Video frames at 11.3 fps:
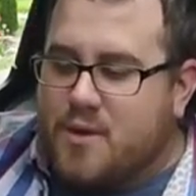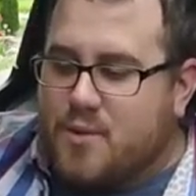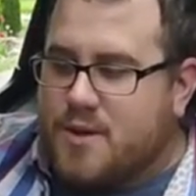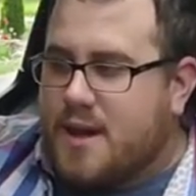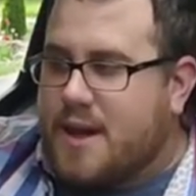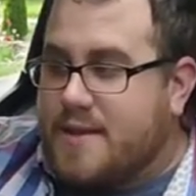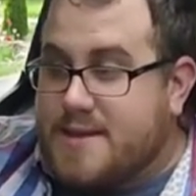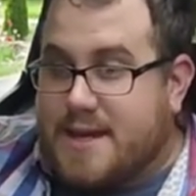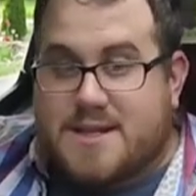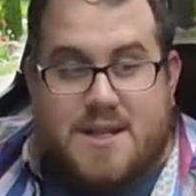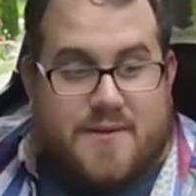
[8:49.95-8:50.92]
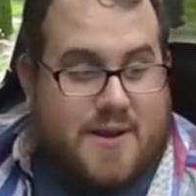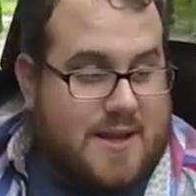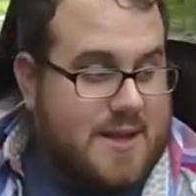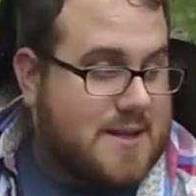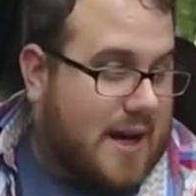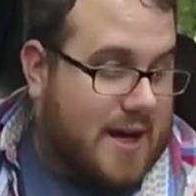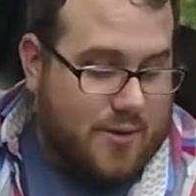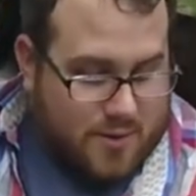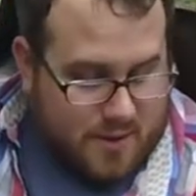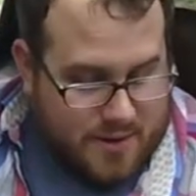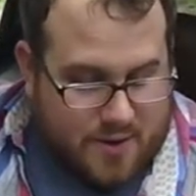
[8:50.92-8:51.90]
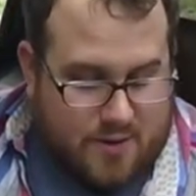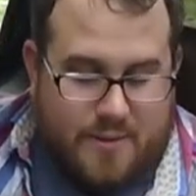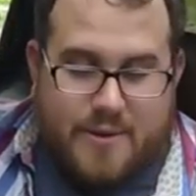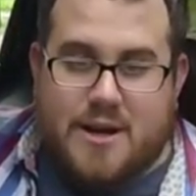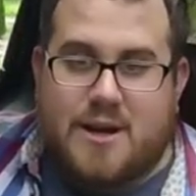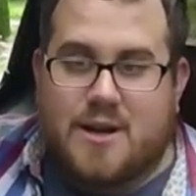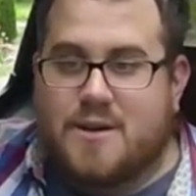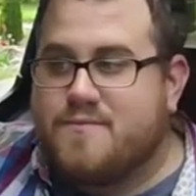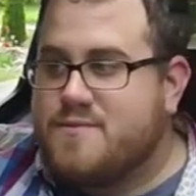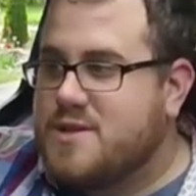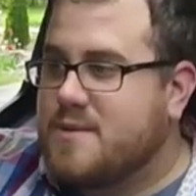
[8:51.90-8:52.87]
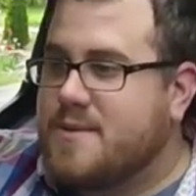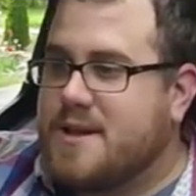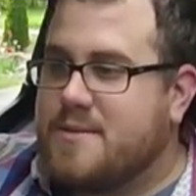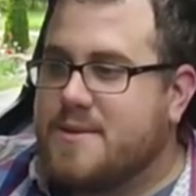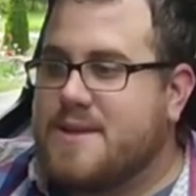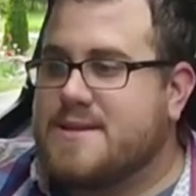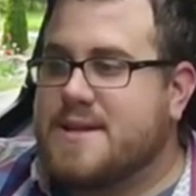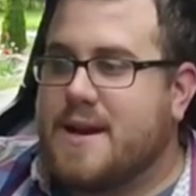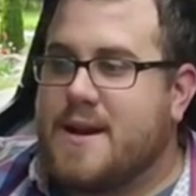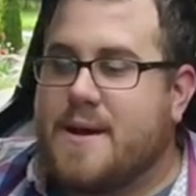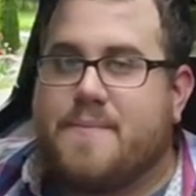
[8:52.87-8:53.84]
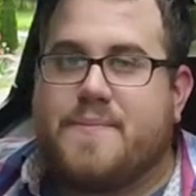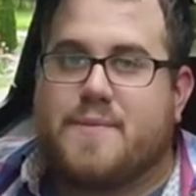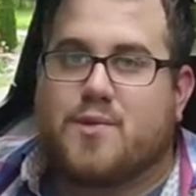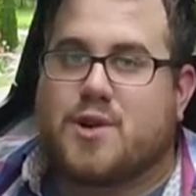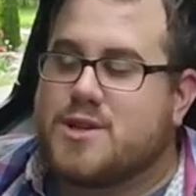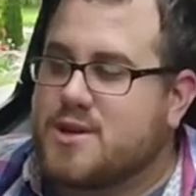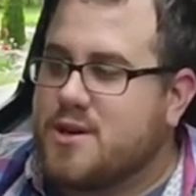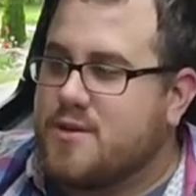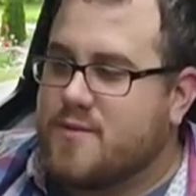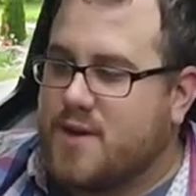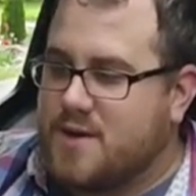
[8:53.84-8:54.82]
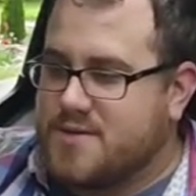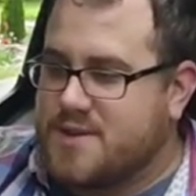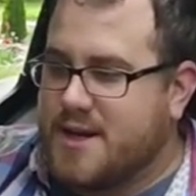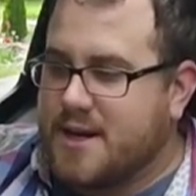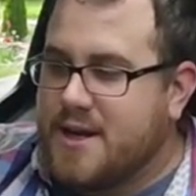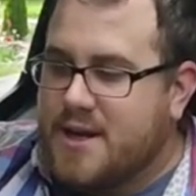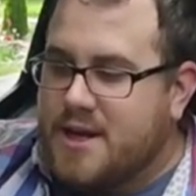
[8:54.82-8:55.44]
With a lot of the tech stuff like this, I threw all the equipment in here, took me a little bit to set it up, we're good to go, the video is done.